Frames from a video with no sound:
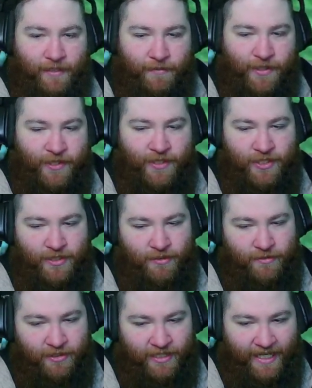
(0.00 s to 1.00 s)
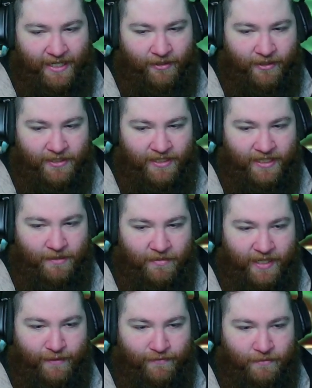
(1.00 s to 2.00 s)
you could just use your catalog to get it
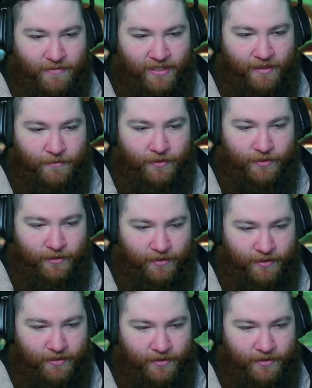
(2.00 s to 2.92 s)
back from Tom Nook.